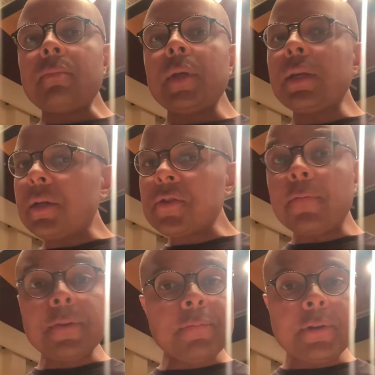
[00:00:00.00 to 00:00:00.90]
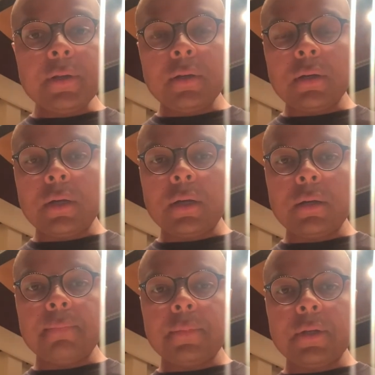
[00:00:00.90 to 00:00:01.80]
and also feel free to
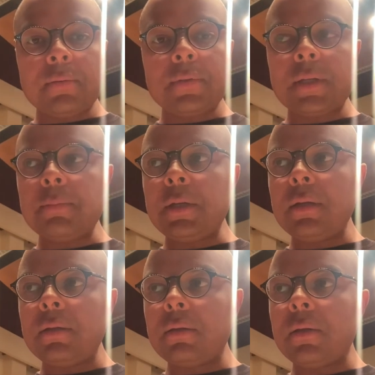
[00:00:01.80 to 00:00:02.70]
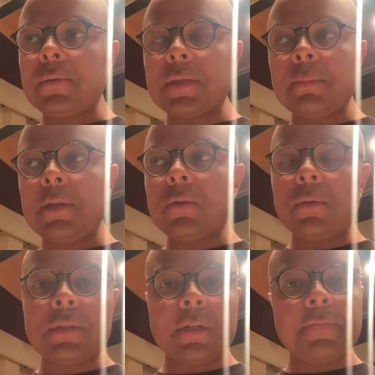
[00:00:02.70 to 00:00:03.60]
uh, you know send me notes send me cool
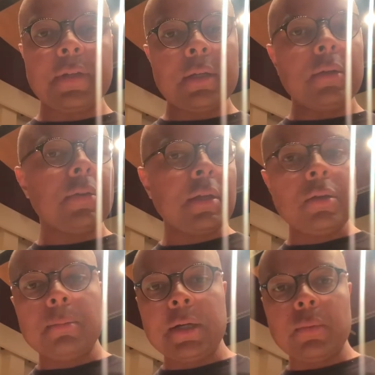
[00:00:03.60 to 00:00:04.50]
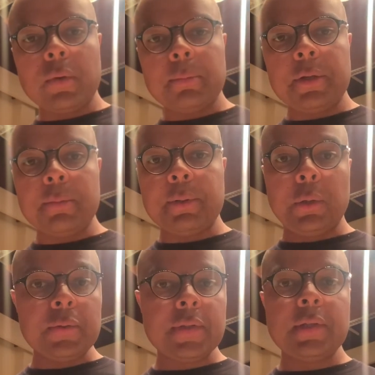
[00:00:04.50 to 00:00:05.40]
stuff that you think you might want me to
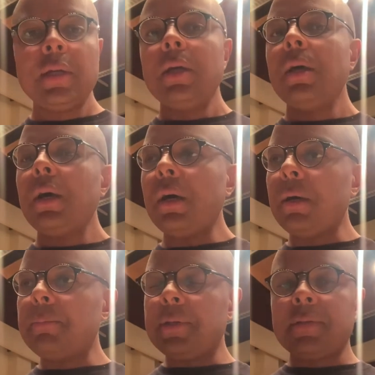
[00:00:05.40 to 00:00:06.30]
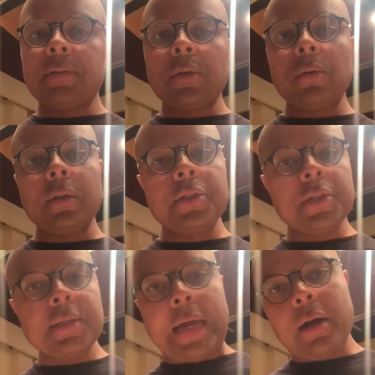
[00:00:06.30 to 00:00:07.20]
post um, it's totally
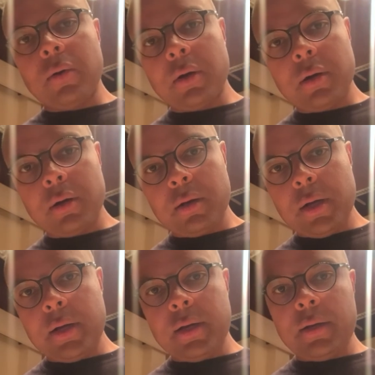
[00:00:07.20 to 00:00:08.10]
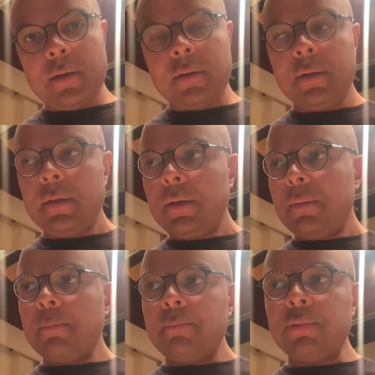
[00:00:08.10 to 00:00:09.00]
just our uh,
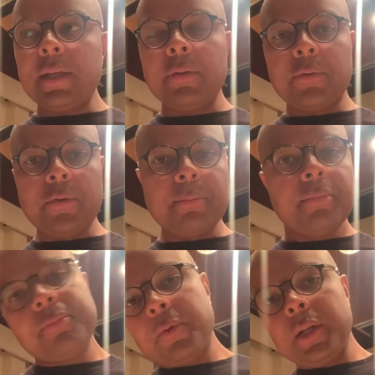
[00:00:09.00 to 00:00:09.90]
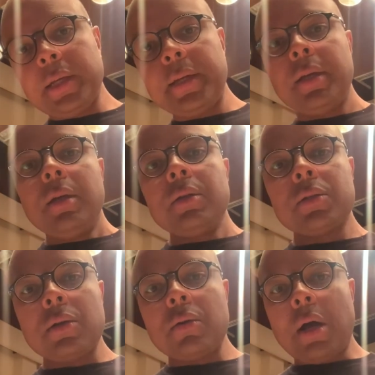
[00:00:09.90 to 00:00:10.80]
playroom really
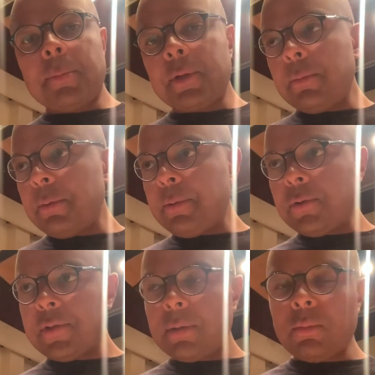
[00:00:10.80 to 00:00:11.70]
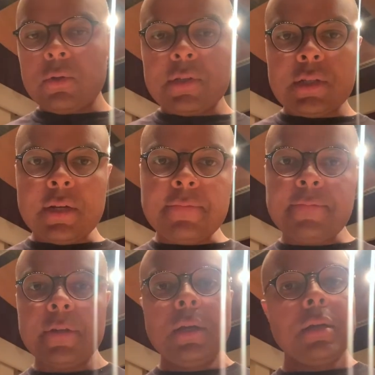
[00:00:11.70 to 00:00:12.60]
so i'm going to be posting more
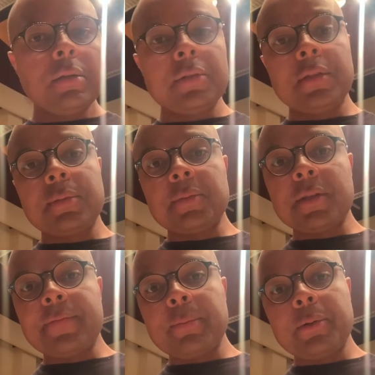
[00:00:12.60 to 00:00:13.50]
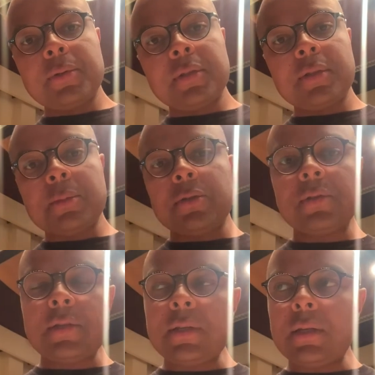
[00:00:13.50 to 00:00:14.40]
stuff you'll see some stuff i posted some
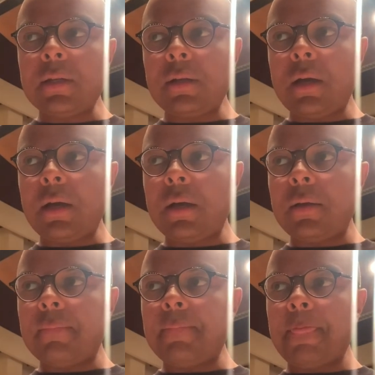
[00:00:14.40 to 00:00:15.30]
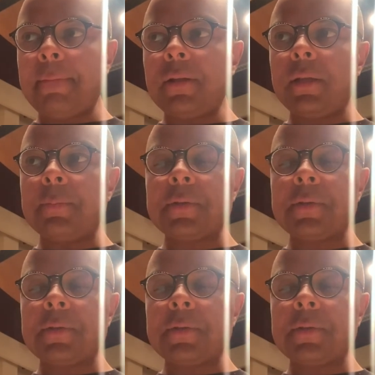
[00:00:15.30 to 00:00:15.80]
interesting uh, clips